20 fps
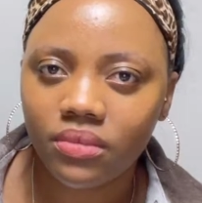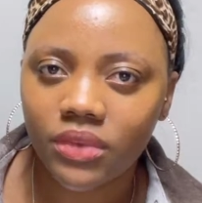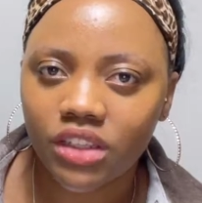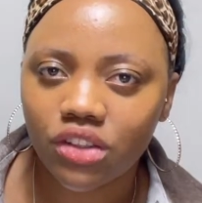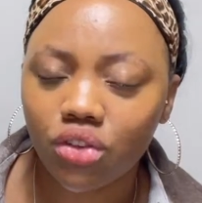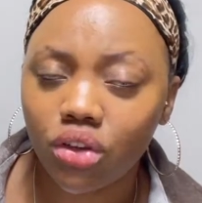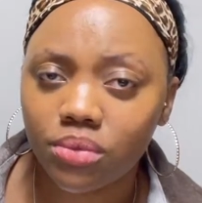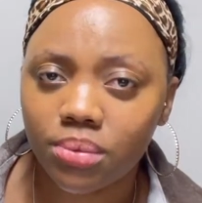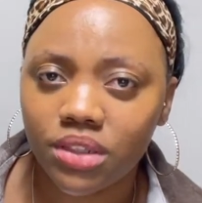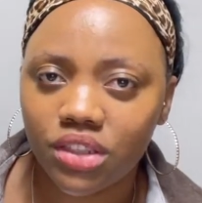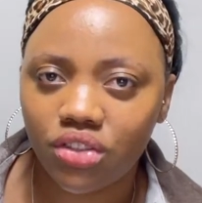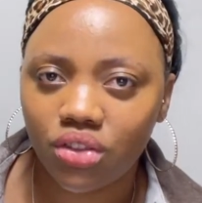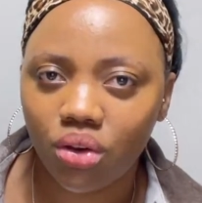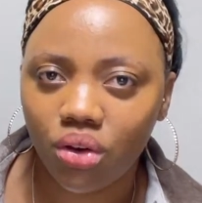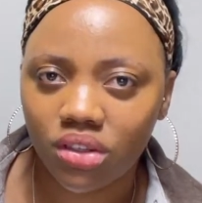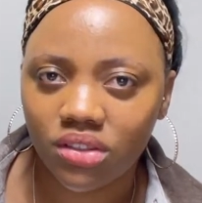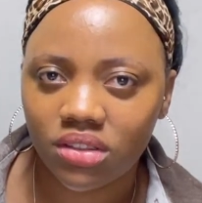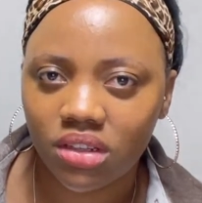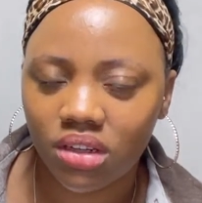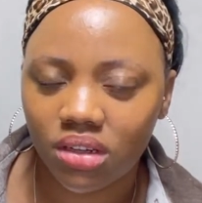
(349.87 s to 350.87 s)
transportation
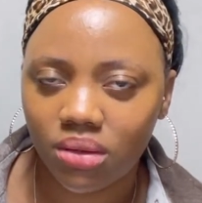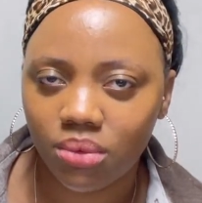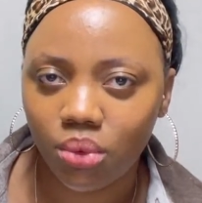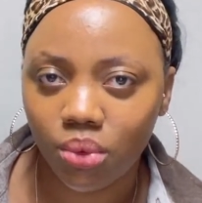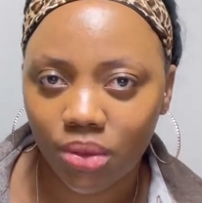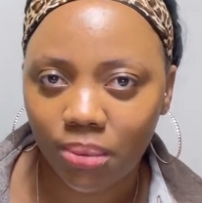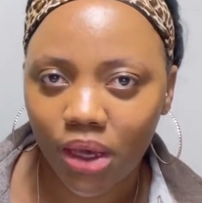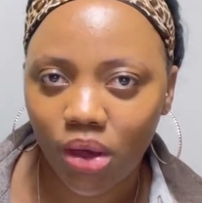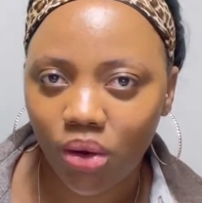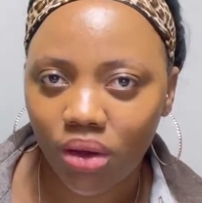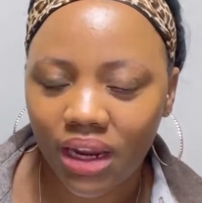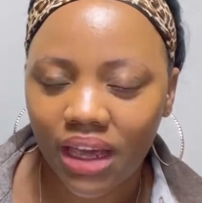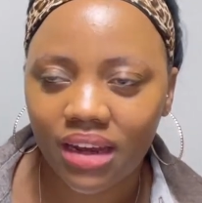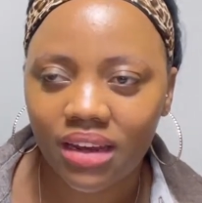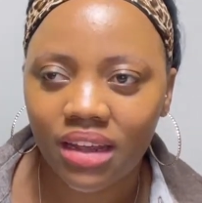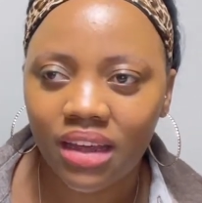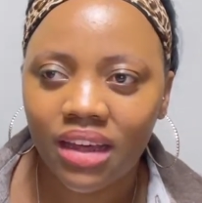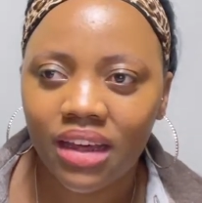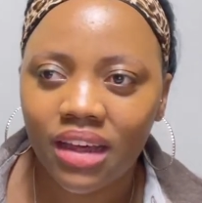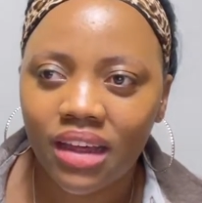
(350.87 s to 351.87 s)
costs with my card.
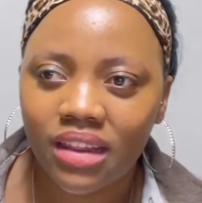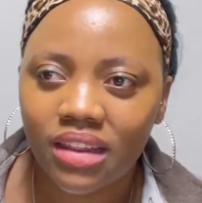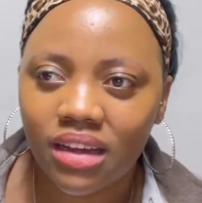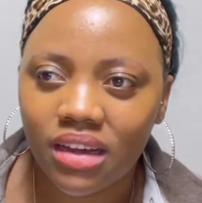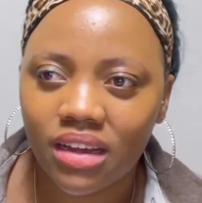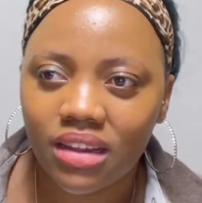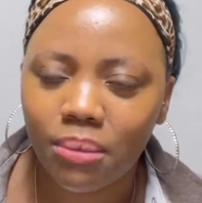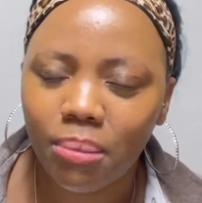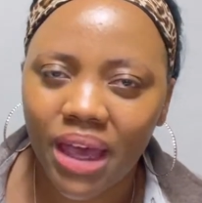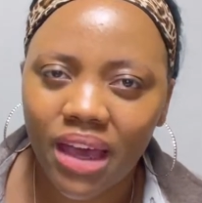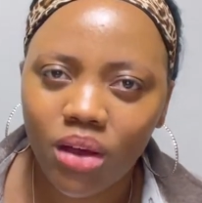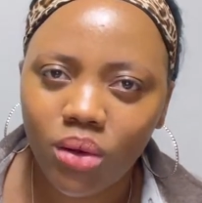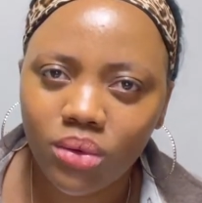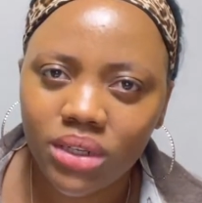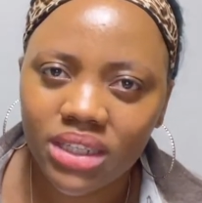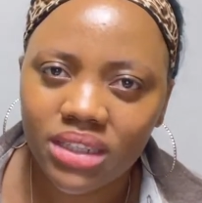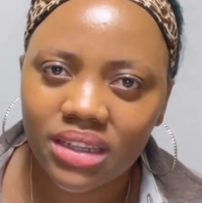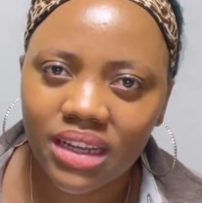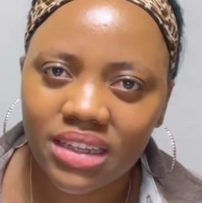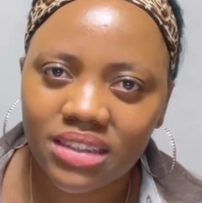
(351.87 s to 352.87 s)
And the bank
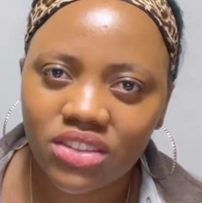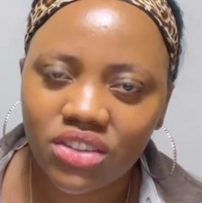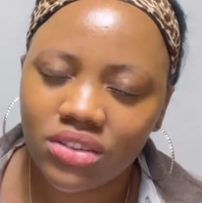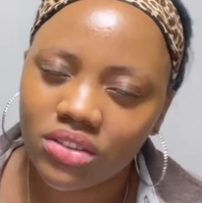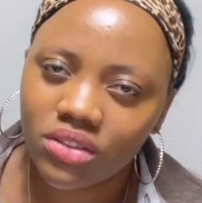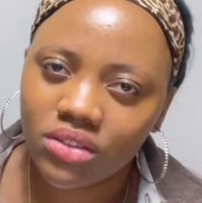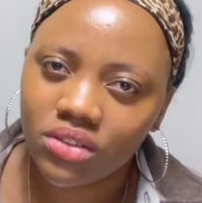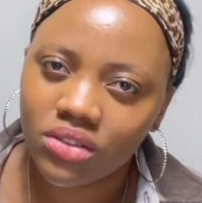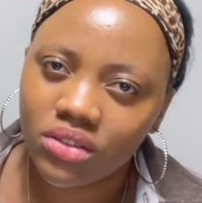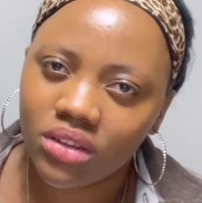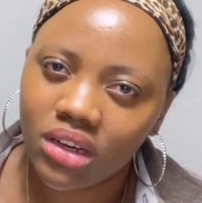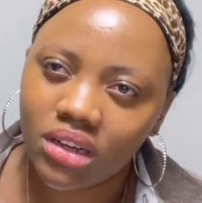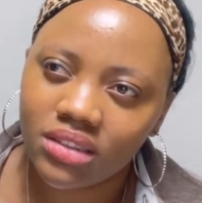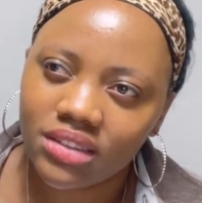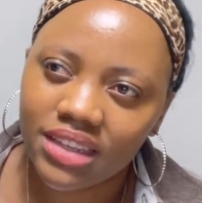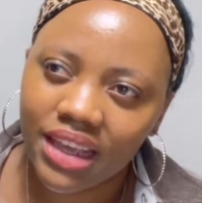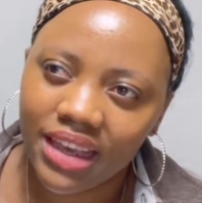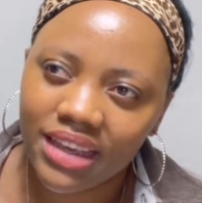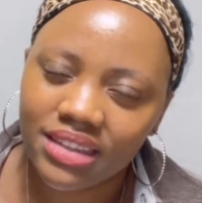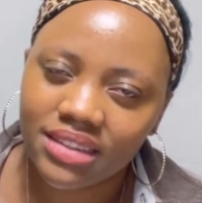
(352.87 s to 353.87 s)
only like
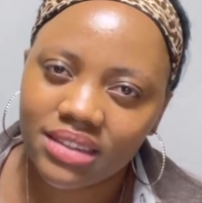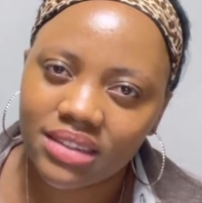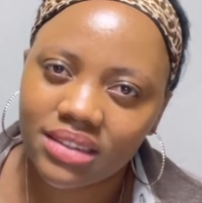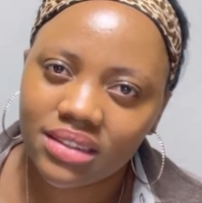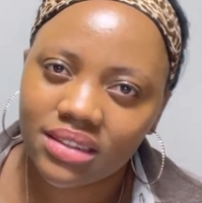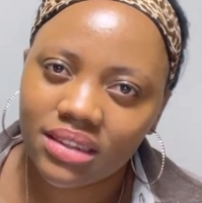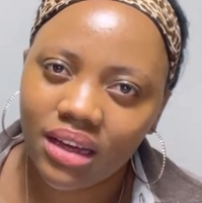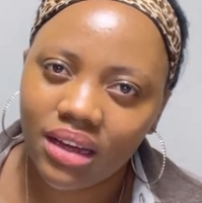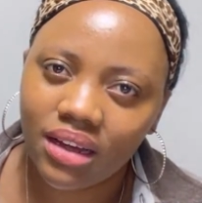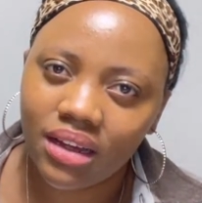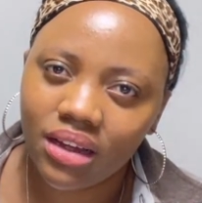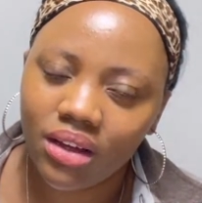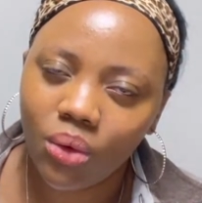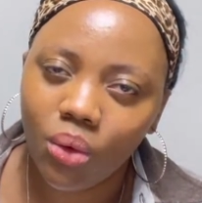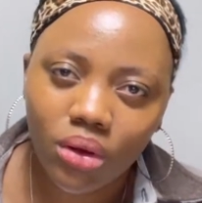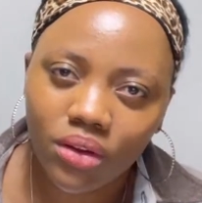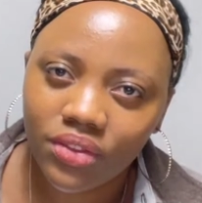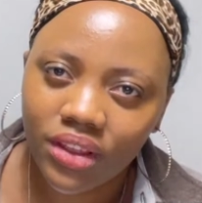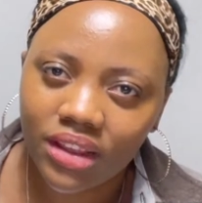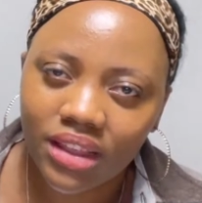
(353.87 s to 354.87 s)
takes
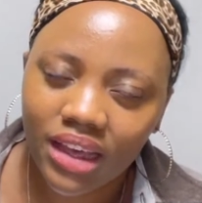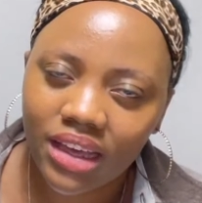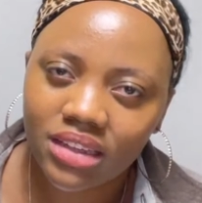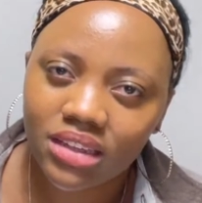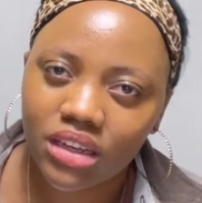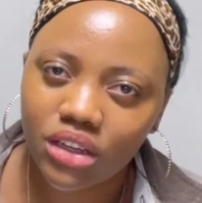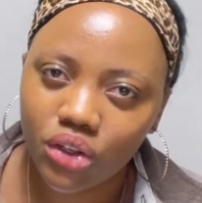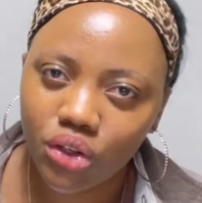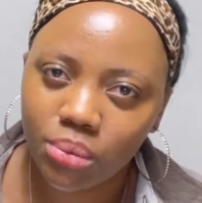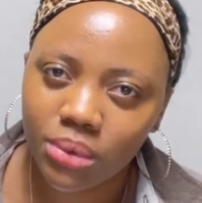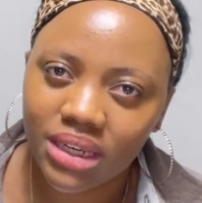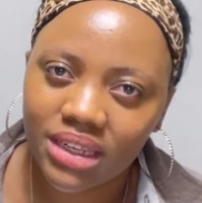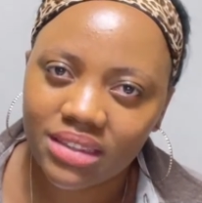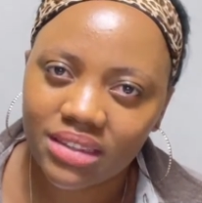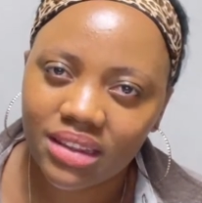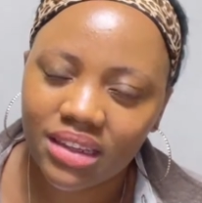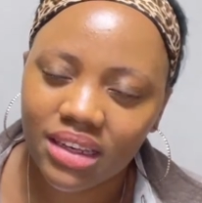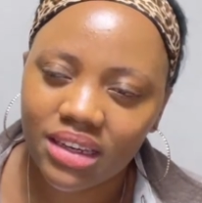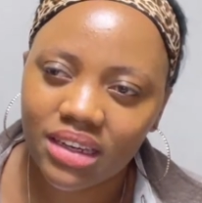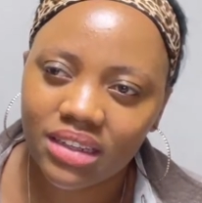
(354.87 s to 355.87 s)
all of it, like accumulates,
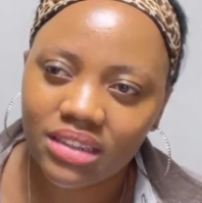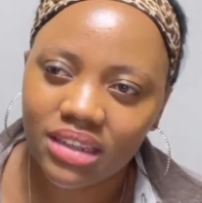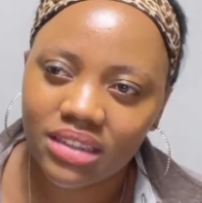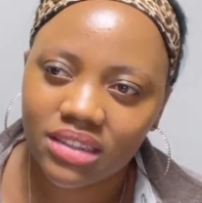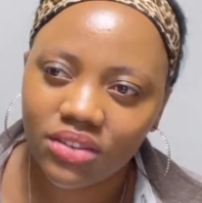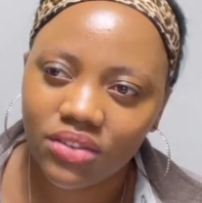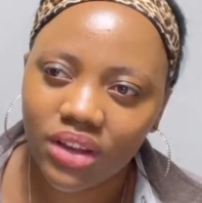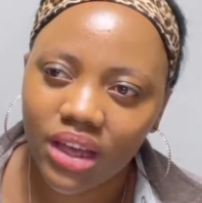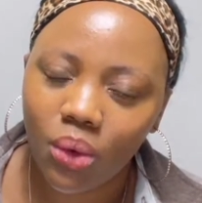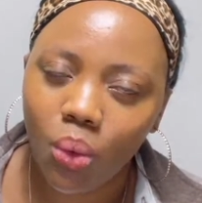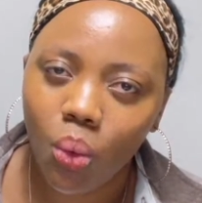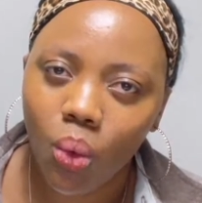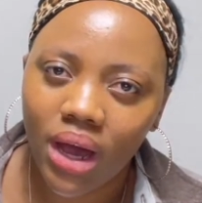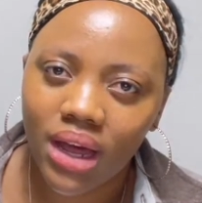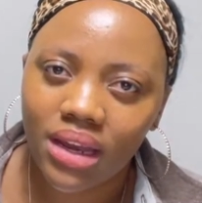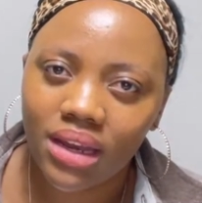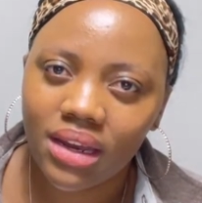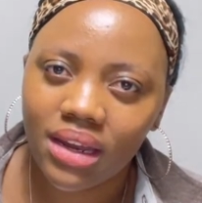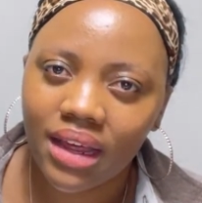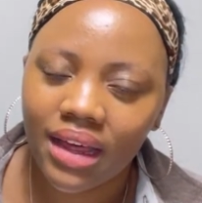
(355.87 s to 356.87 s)
and then it takes off like
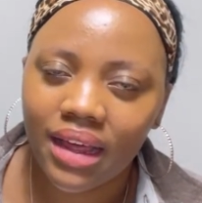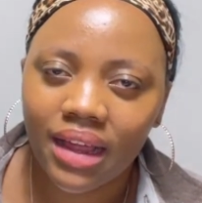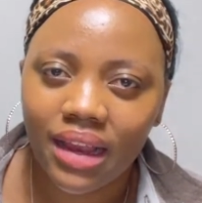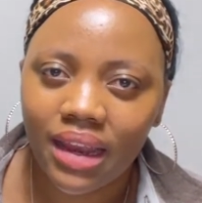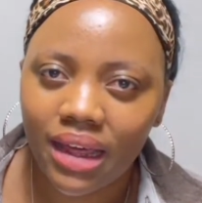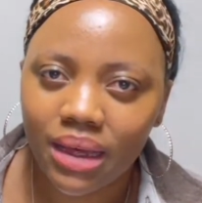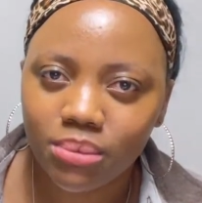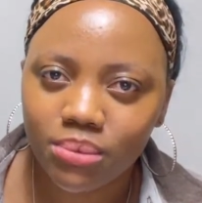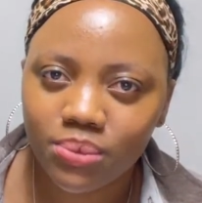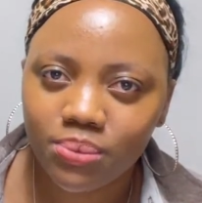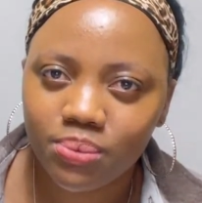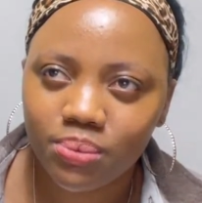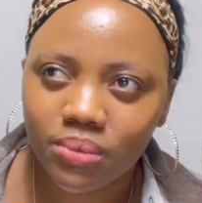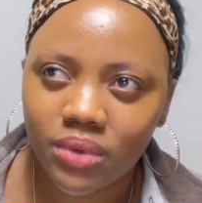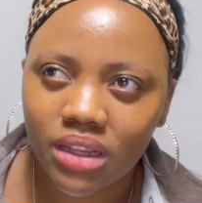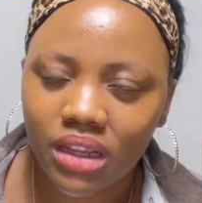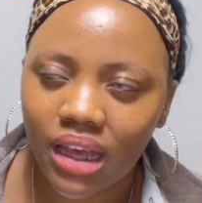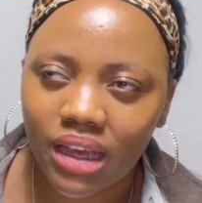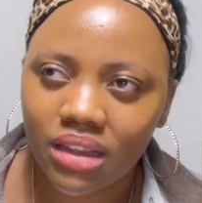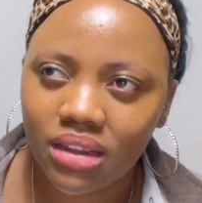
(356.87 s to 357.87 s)
one lump,
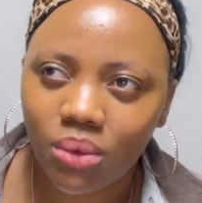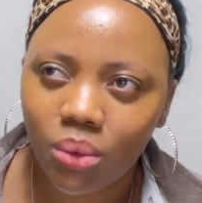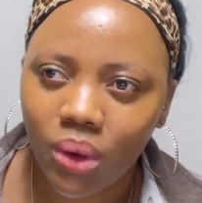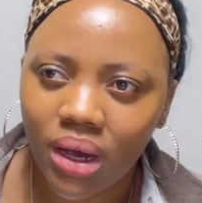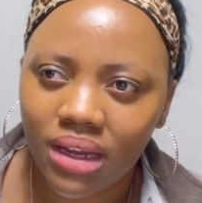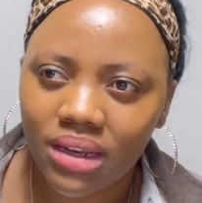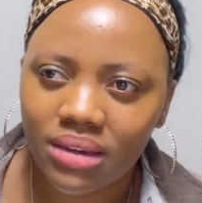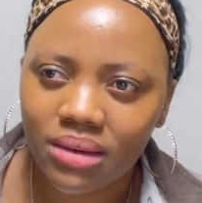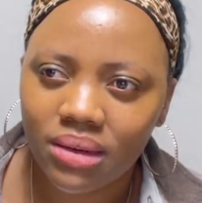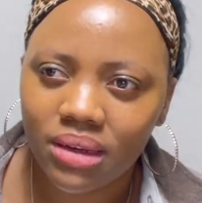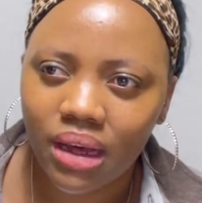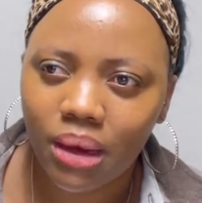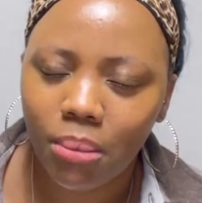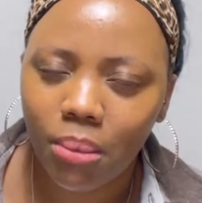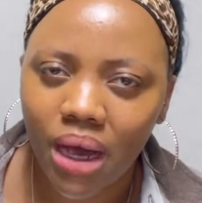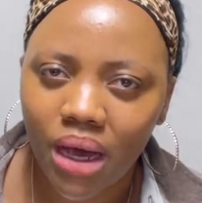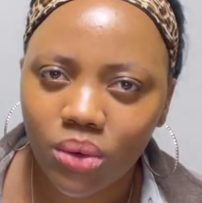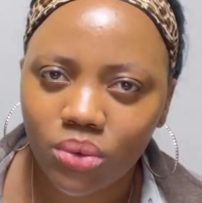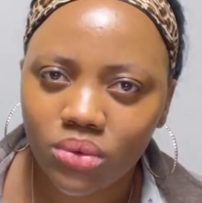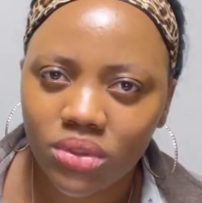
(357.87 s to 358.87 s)
like one
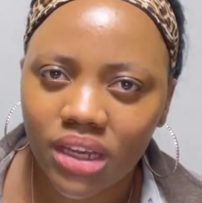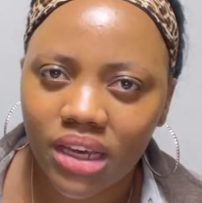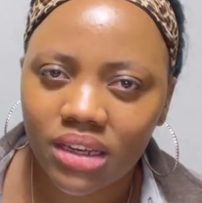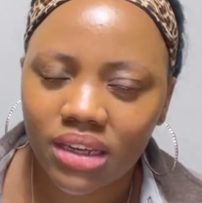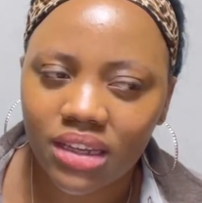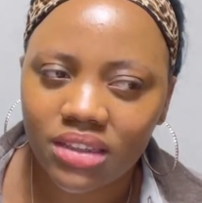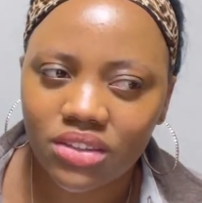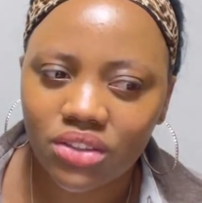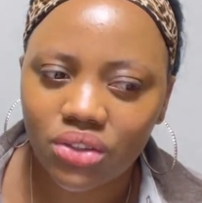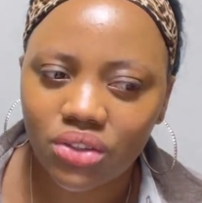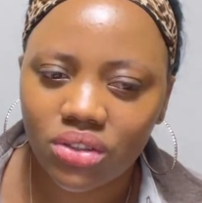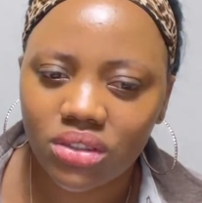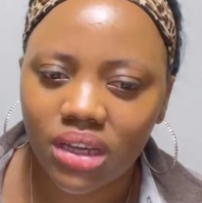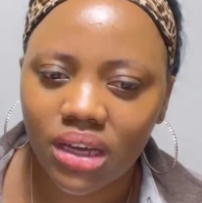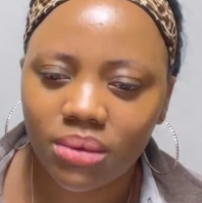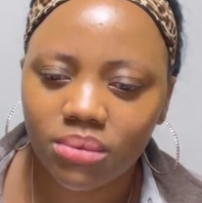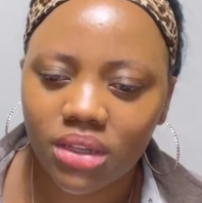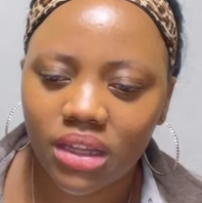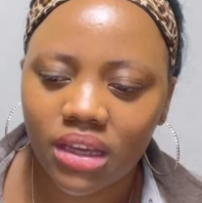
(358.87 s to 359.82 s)
amount at like certain times.